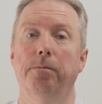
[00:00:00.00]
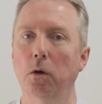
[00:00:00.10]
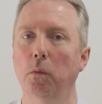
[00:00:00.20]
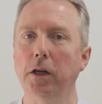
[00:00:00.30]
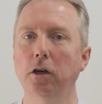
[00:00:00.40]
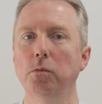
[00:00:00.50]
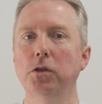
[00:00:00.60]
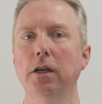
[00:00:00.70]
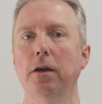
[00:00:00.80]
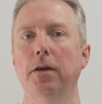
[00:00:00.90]
Now, when it comes
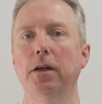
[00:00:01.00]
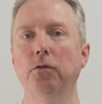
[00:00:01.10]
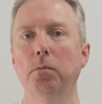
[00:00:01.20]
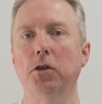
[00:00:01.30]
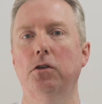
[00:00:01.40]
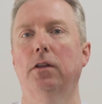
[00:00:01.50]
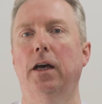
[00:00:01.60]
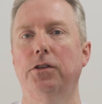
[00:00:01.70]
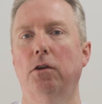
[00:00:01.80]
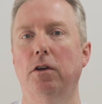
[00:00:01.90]
to your informational
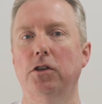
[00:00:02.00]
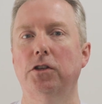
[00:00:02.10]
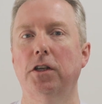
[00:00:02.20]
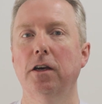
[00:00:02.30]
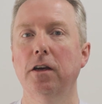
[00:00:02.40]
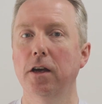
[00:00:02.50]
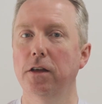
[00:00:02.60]
asset register,